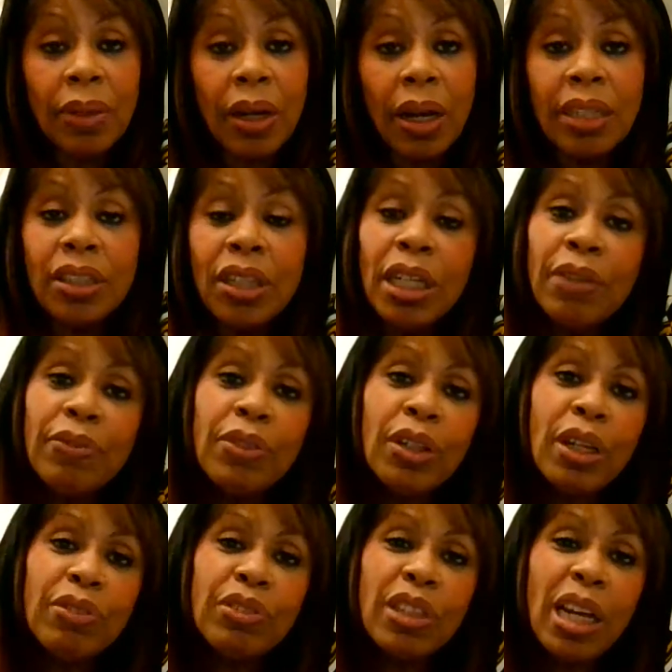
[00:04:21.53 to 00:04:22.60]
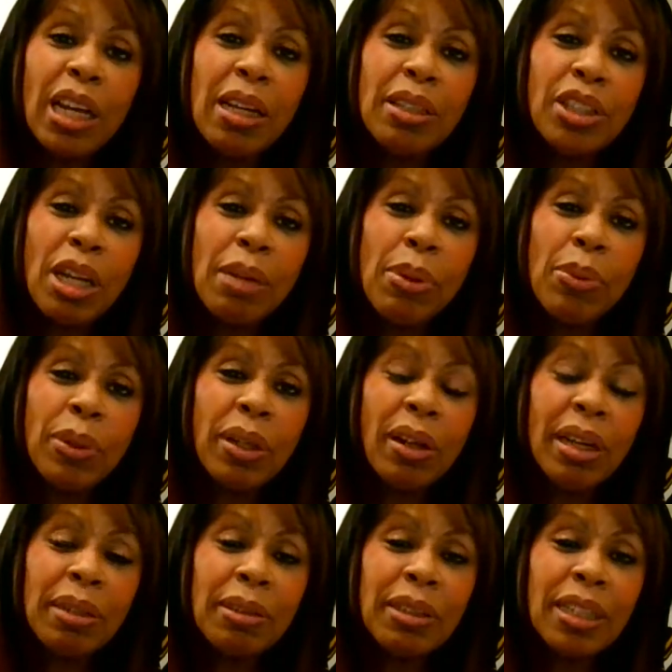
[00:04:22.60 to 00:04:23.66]
I don't even know if J Jamie would
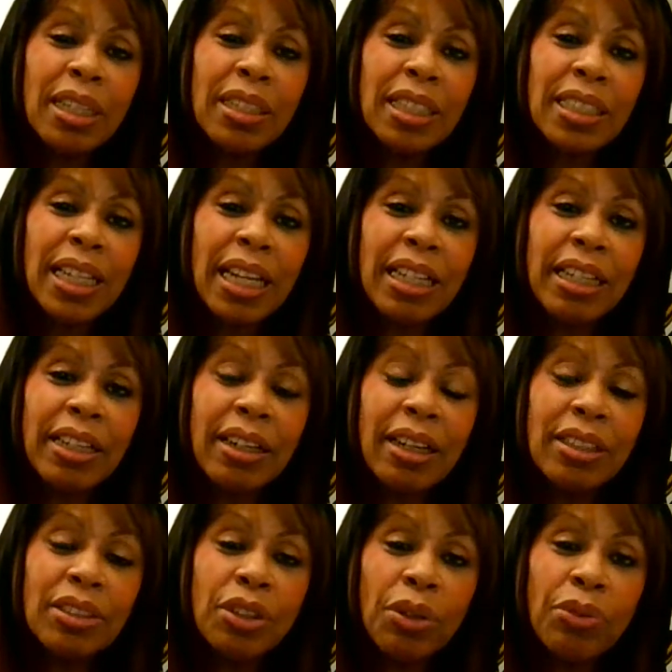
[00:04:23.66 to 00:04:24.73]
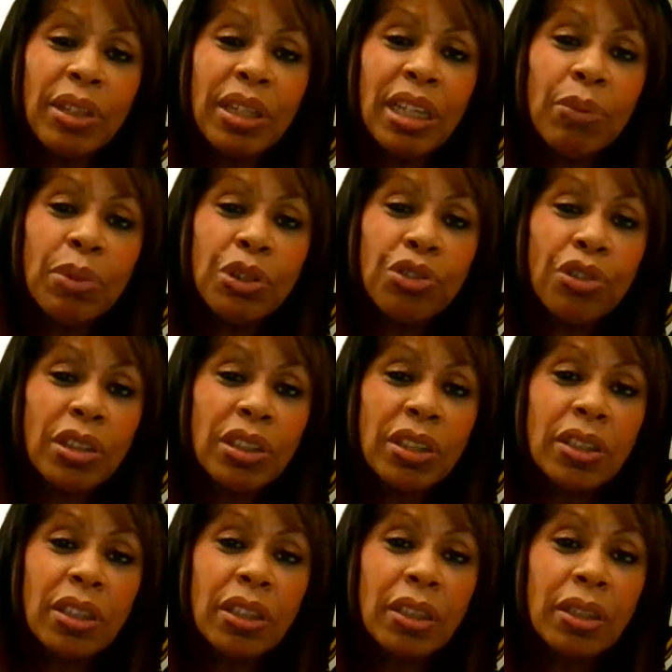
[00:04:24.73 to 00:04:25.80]
like Natalia. I don't think he would trust her.